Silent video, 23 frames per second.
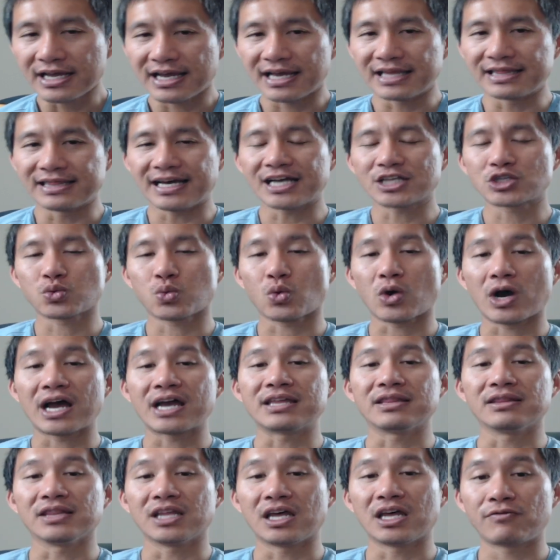And that's why
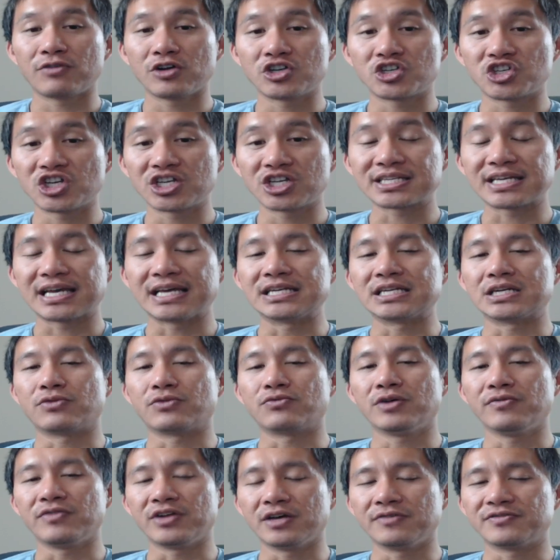leverages and
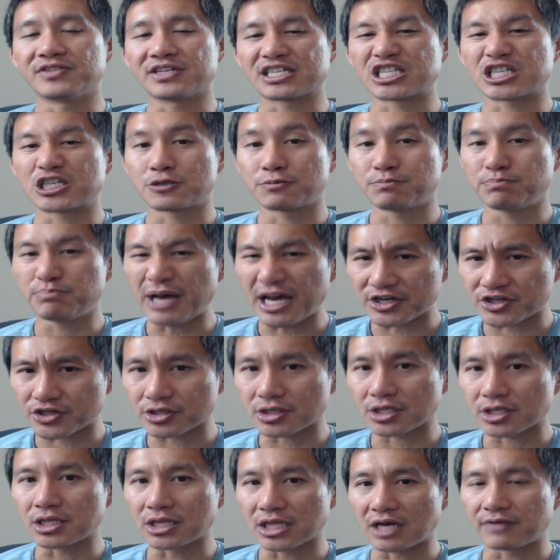derivatives,
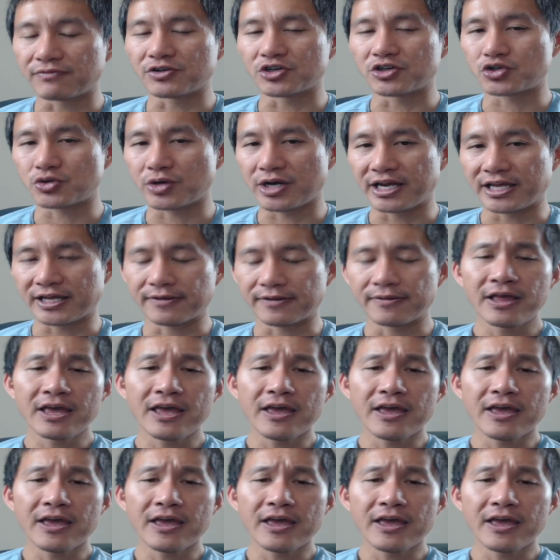especially leverage trading,